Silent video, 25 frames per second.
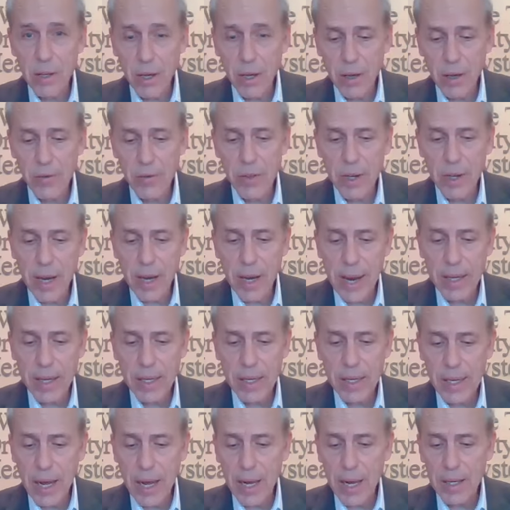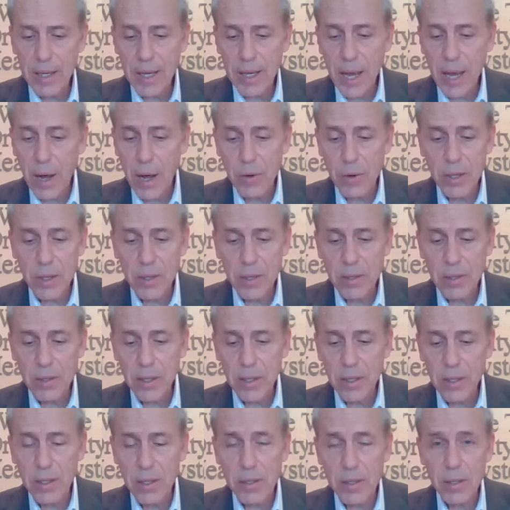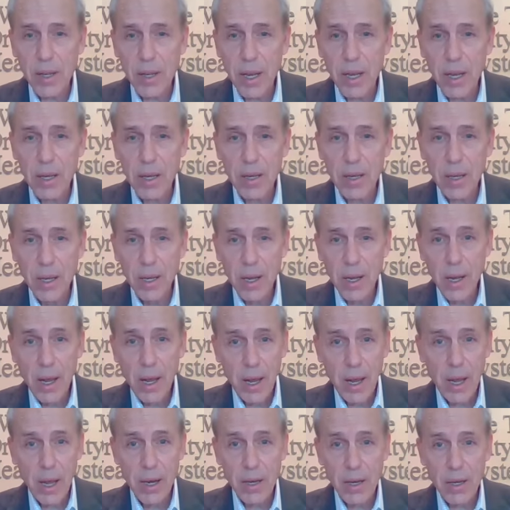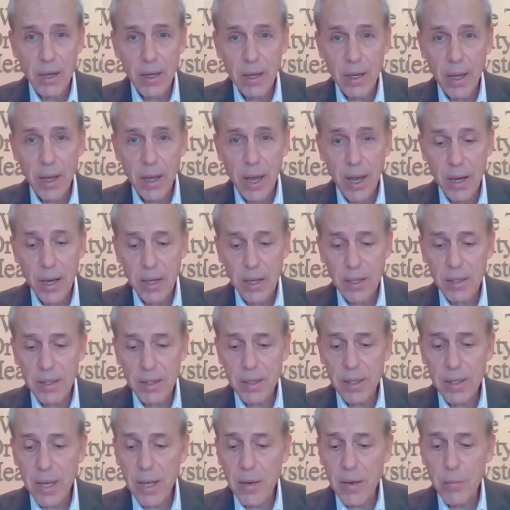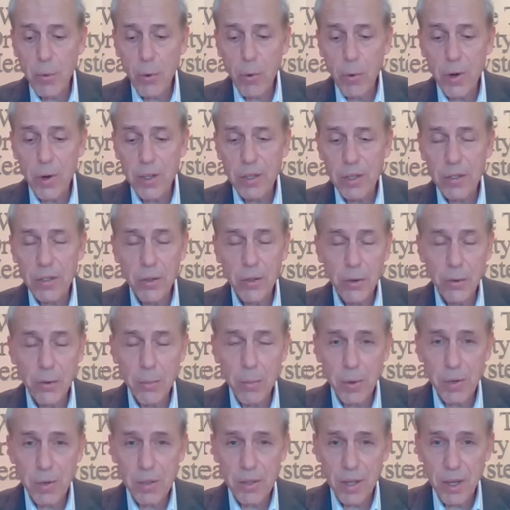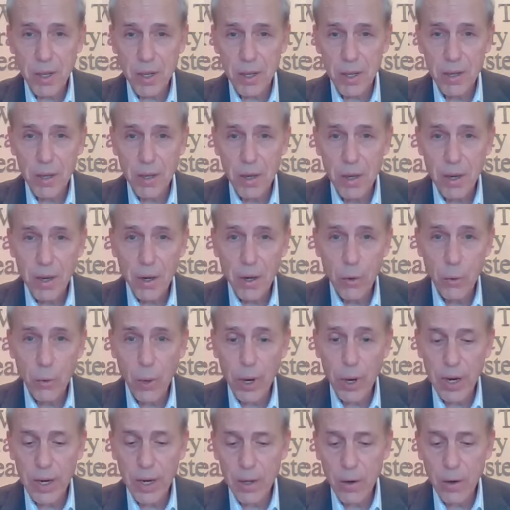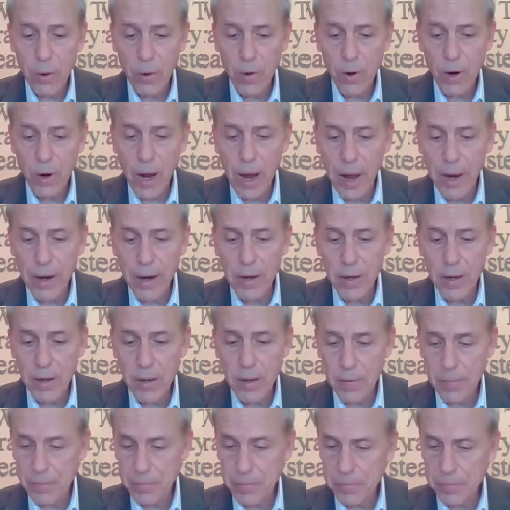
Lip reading: of the 99 counties in the state at a 10.2% rate or higher.